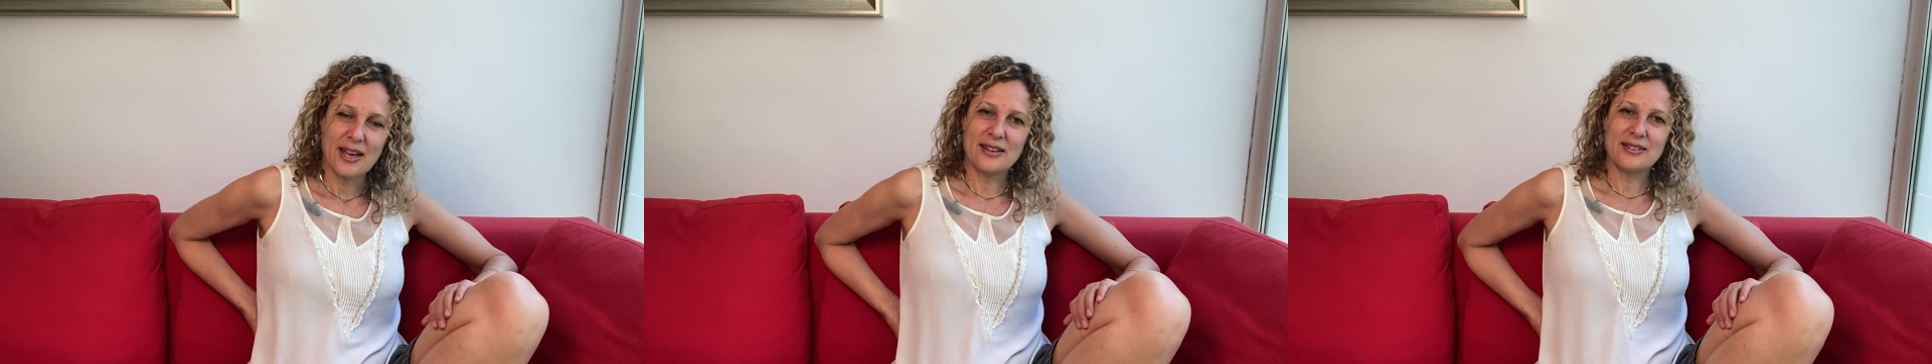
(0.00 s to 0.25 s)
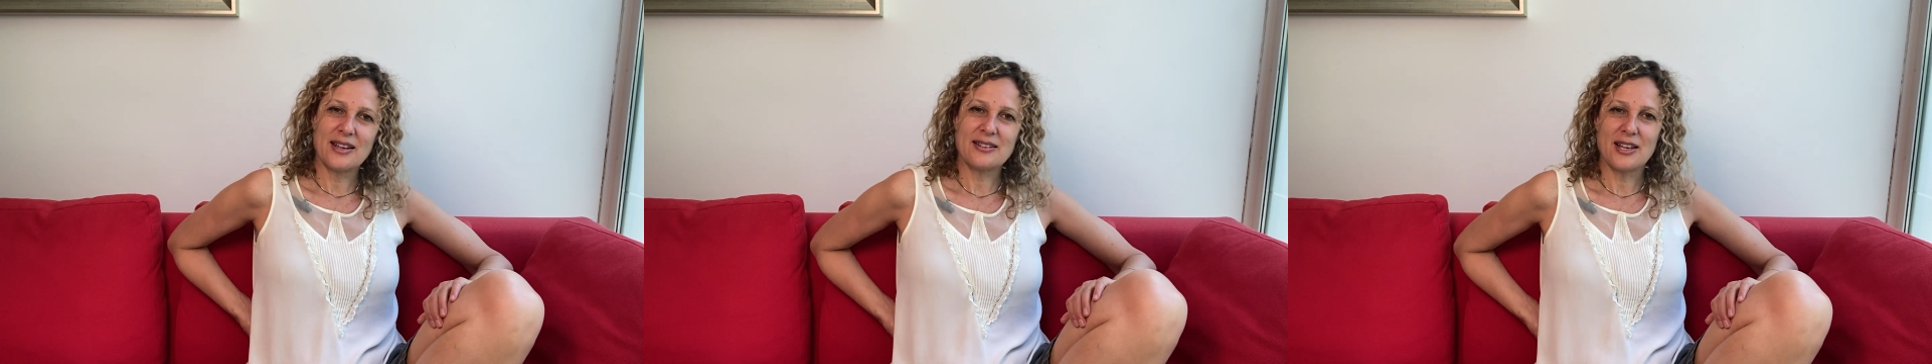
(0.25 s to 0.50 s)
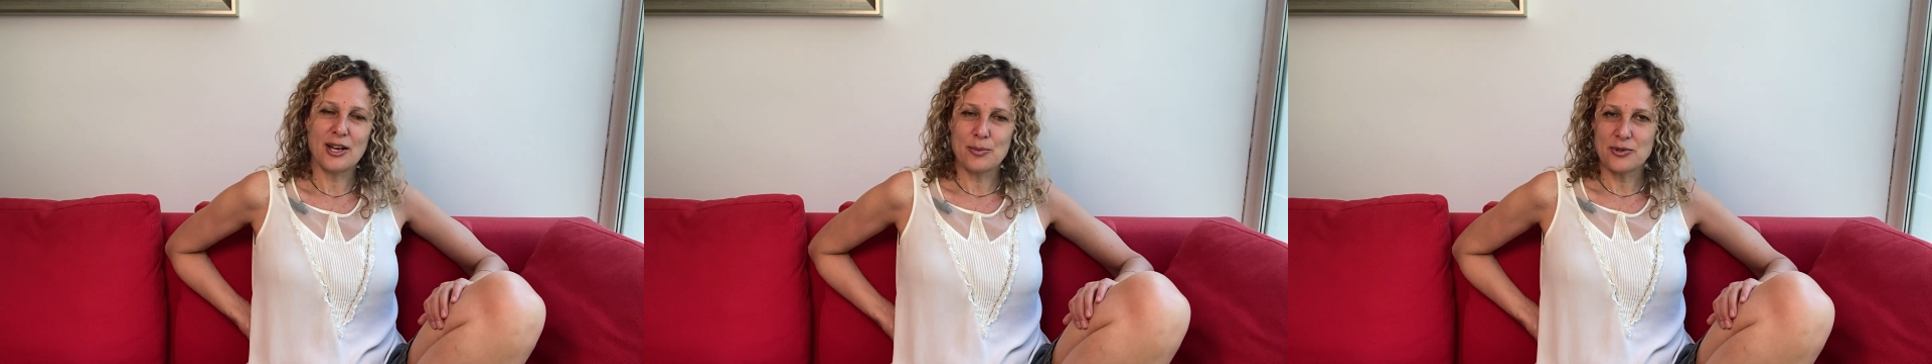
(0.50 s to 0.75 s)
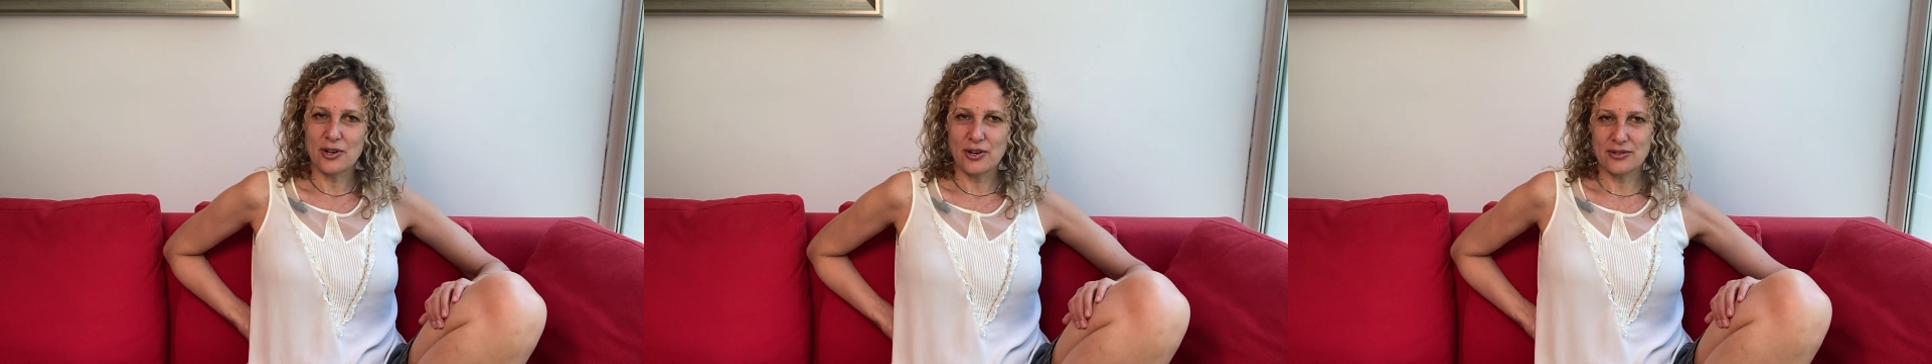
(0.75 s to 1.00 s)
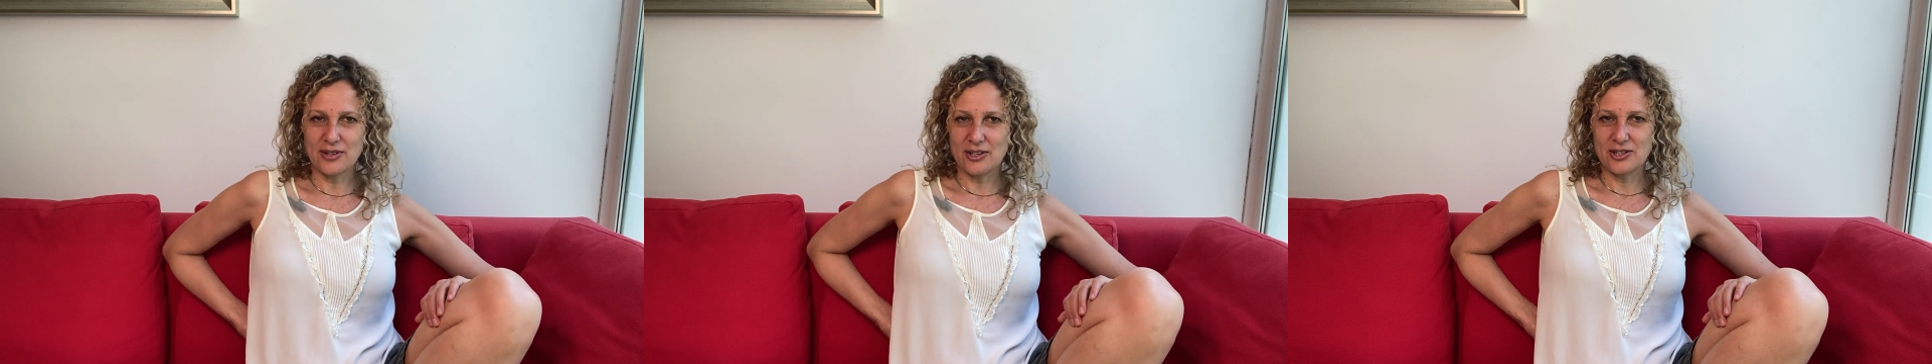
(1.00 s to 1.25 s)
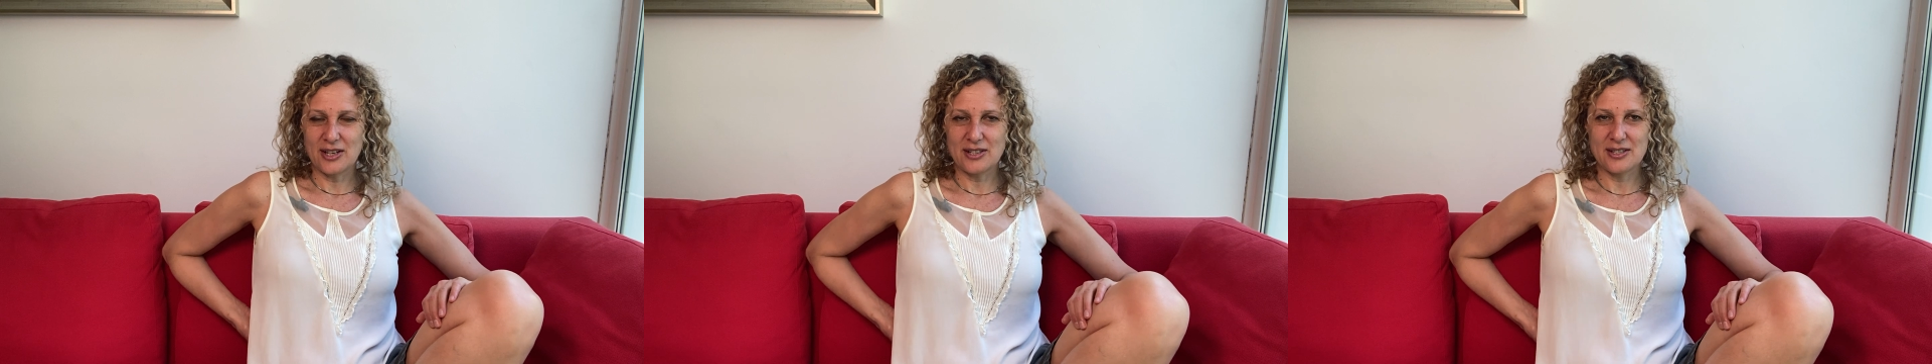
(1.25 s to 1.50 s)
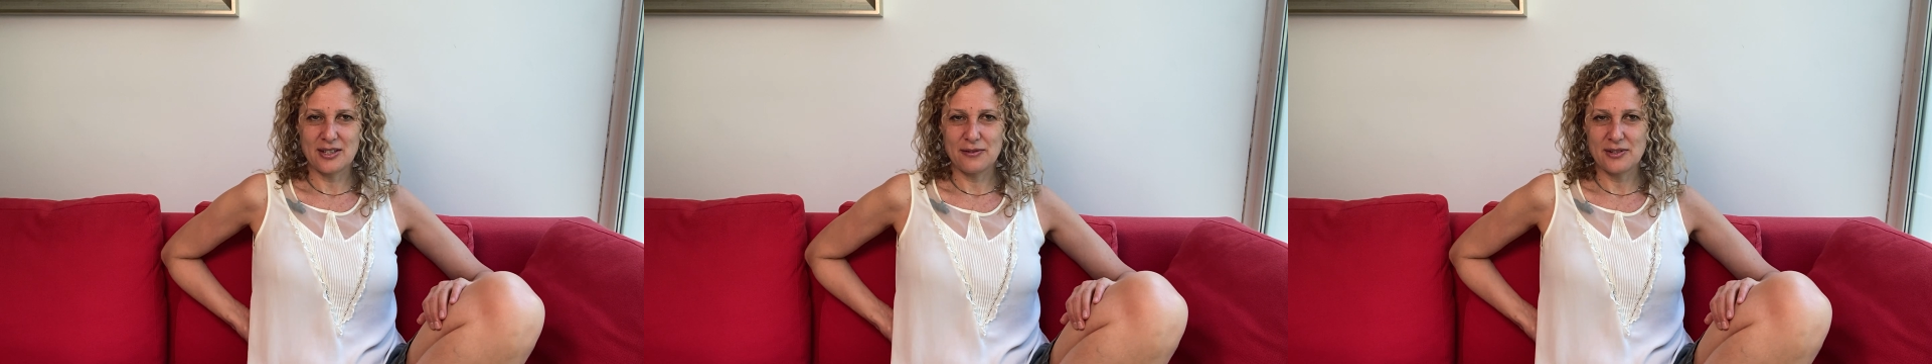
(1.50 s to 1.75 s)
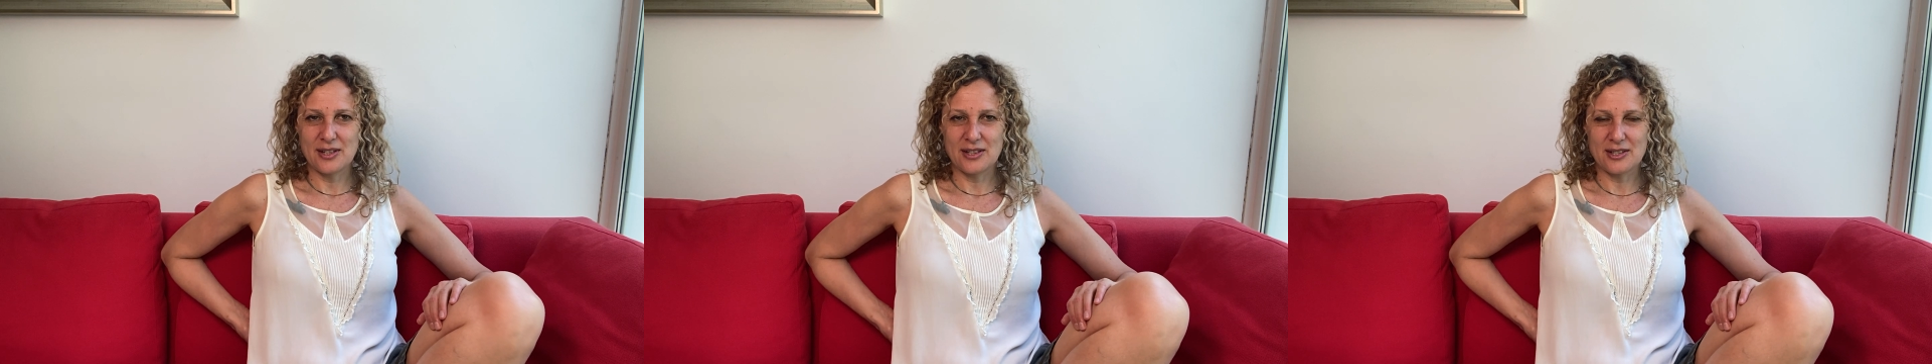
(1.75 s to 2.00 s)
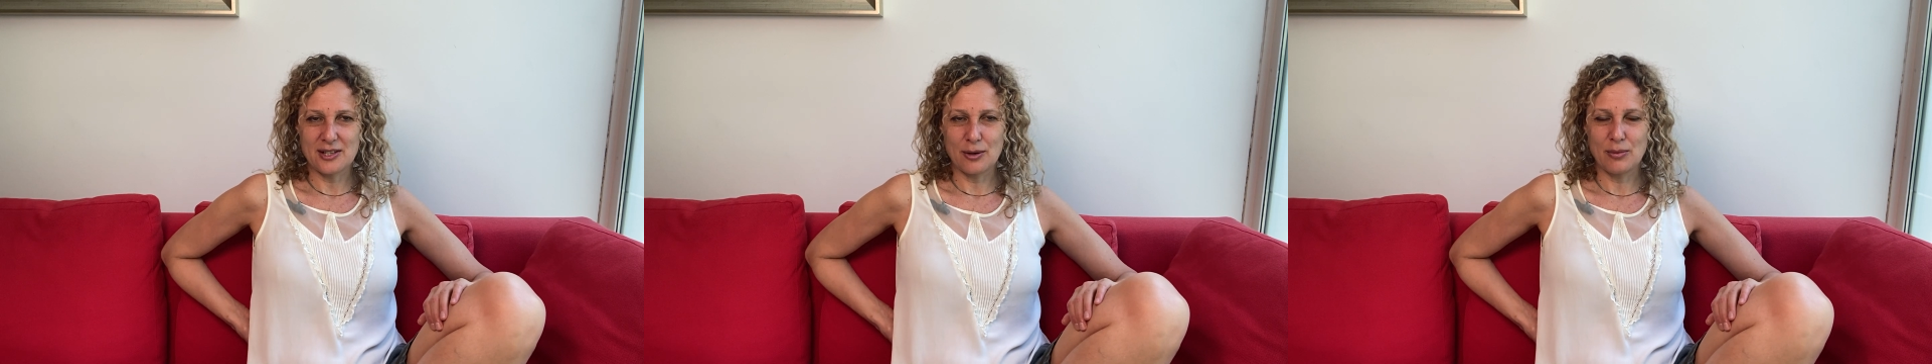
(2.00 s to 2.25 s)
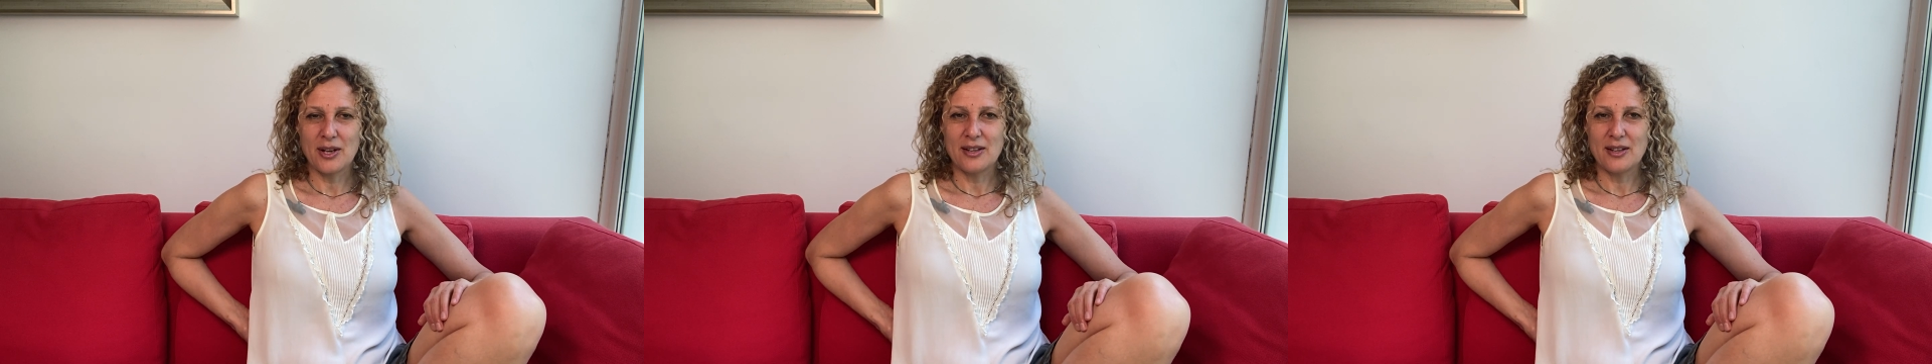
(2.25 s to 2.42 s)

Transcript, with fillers: and that helps our digestive system.